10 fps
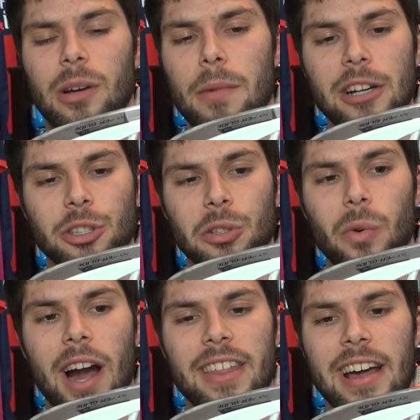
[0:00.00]
So I'm not sure
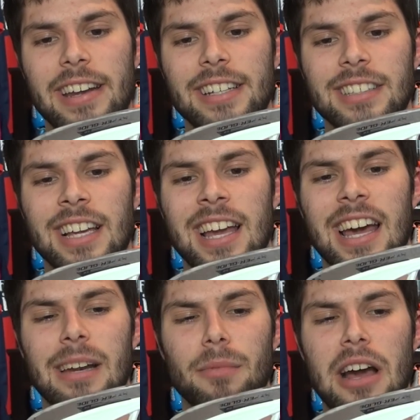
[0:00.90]
why that is,
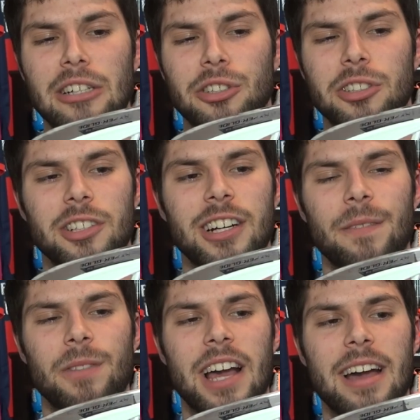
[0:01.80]
and I'm not sure
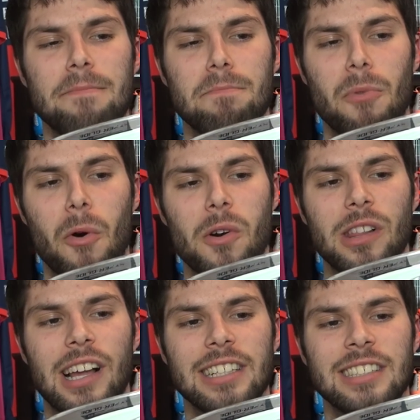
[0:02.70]
if that more or
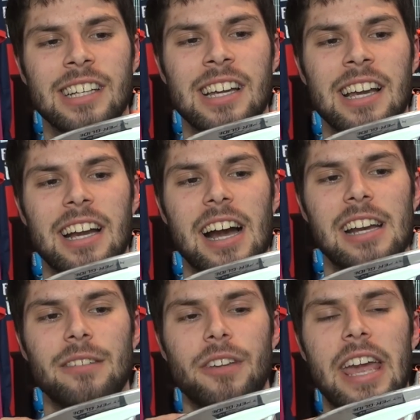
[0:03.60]
less
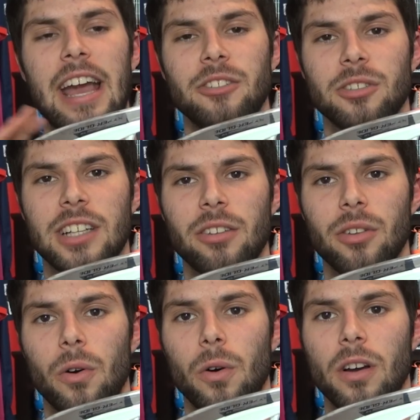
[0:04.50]
kind of cancels out
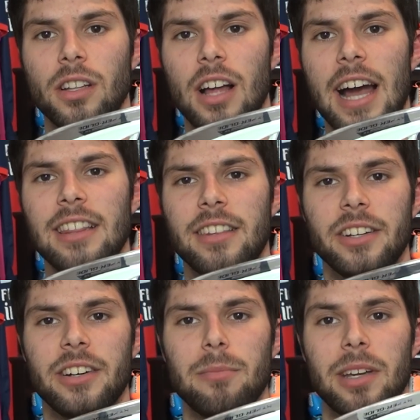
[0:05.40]
the whole glide
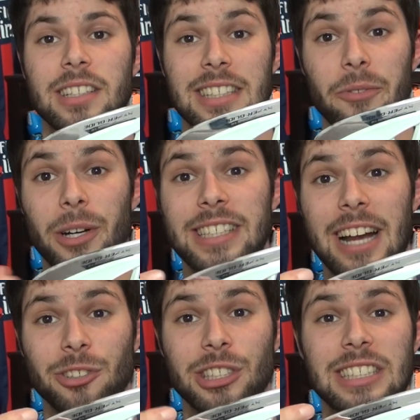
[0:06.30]
theory because it was
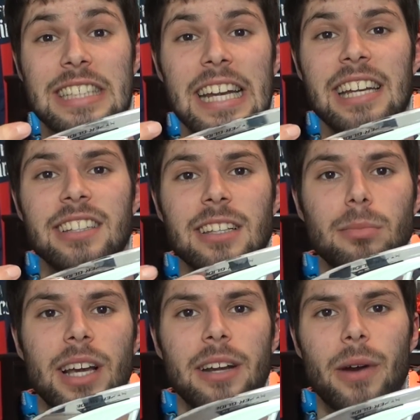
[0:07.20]
actually sticking to the
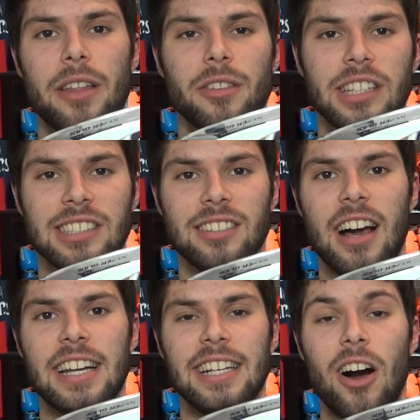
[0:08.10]
blade rather than
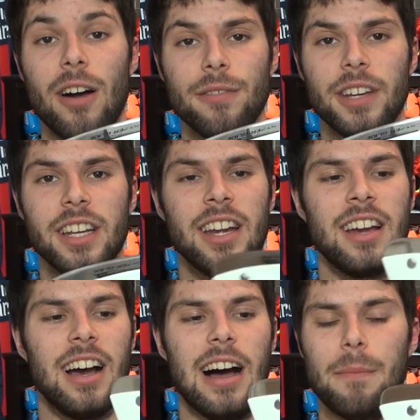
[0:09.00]
sliding off it.
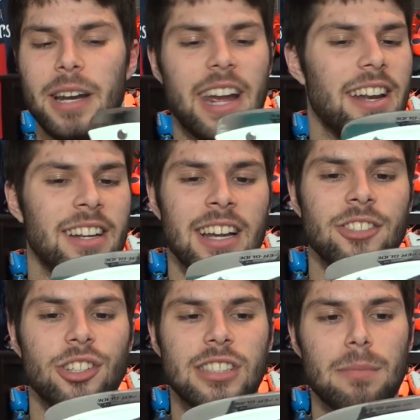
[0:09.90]
But again,
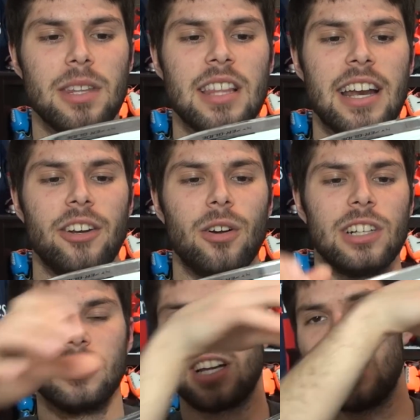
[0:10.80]
just something that I
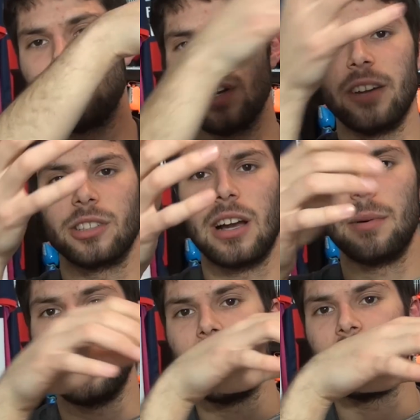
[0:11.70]
noticed kind of when I was
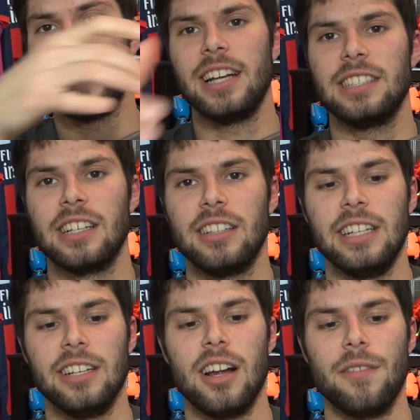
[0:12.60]
coming off the ice and
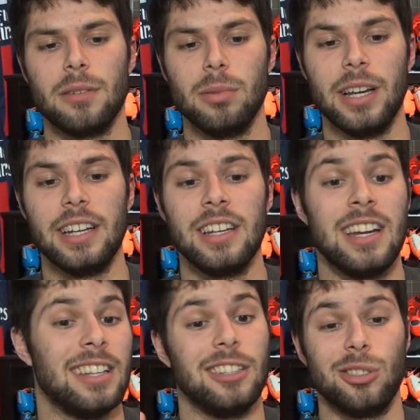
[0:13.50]
cleaning off the blade.
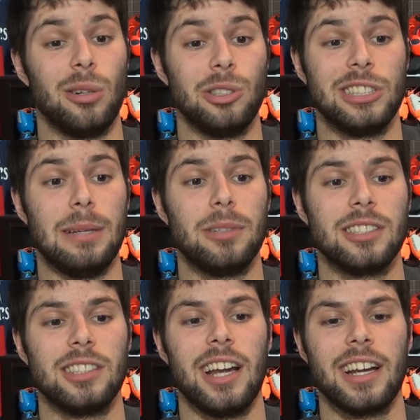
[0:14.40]
The snow just seemed to
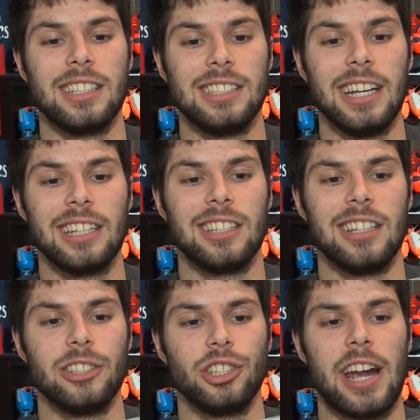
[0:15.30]
stick to
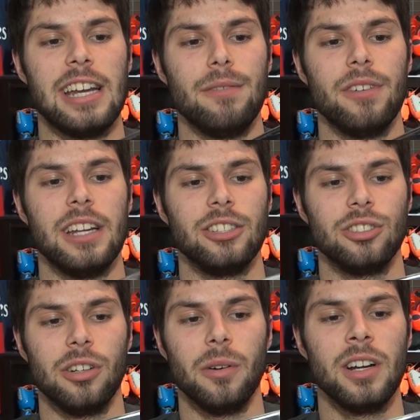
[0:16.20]
this shiny
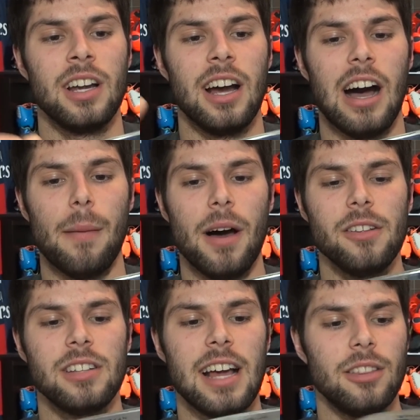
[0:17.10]
finish. So
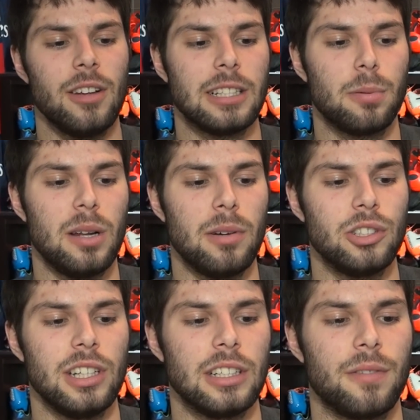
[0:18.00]
other than that though, that's pretty
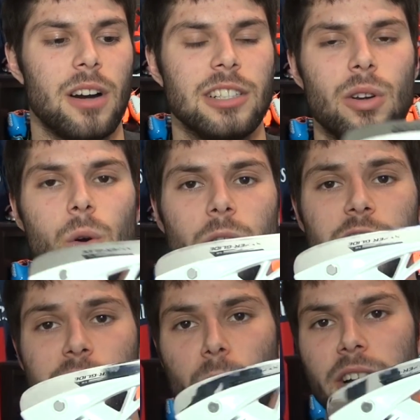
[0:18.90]
much it as far as the
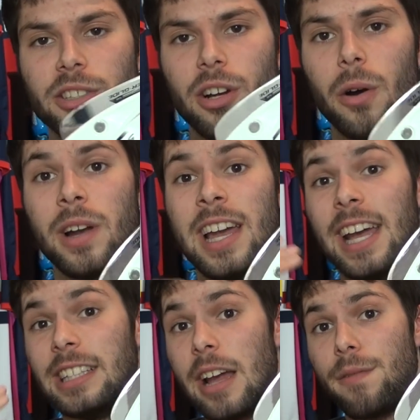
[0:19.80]
holders and runners go.
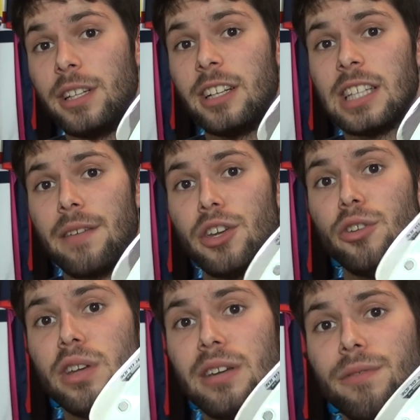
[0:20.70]
It definitely does have a
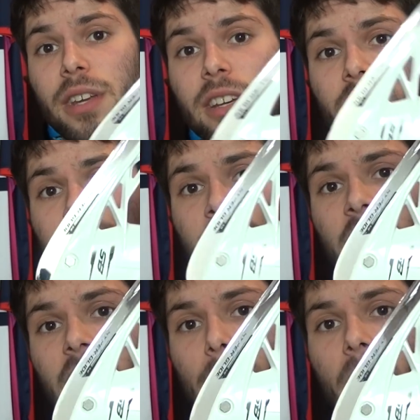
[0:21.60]
unique feel
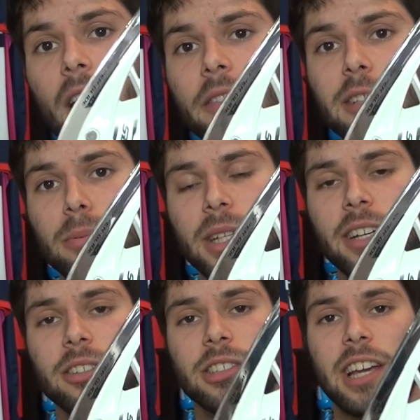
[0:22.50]
on this
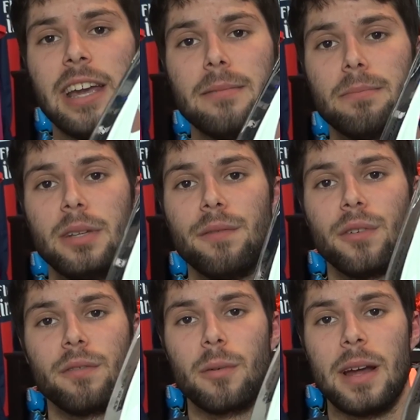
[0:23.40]
particular skate,
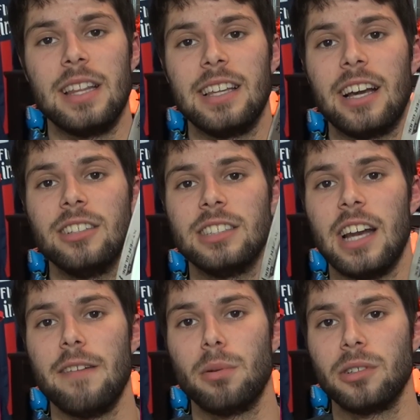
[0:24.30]
different from anything else
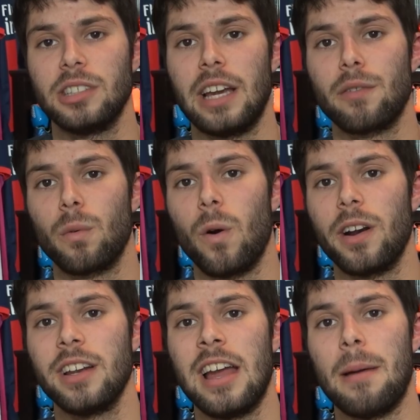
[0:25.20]
that I've personally ever
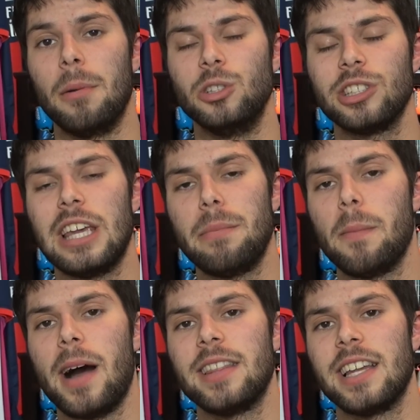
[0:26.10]
worn, but just keep
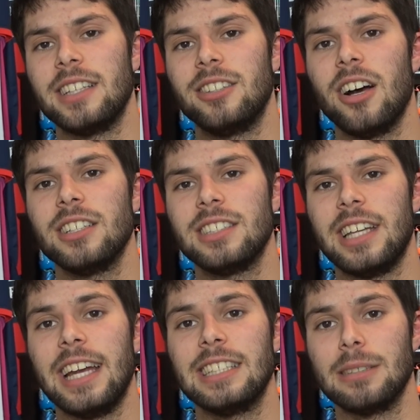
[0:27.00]
in mind that it does
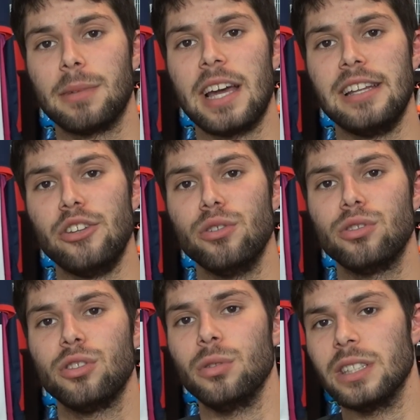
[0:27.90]
take some getting
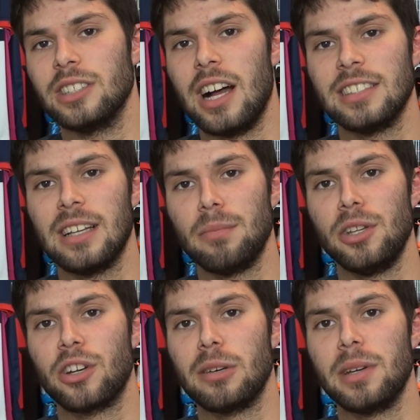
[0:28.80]
used to. It's not
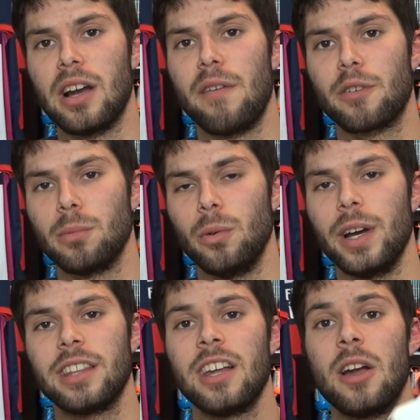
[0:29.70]
something you're going to be comfortable
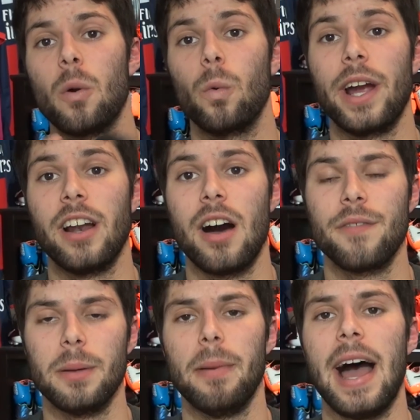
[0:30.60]
with right
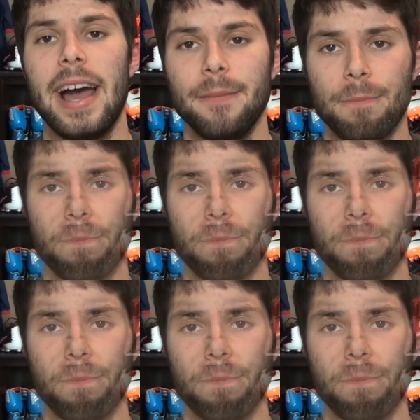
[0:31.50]
off the bat.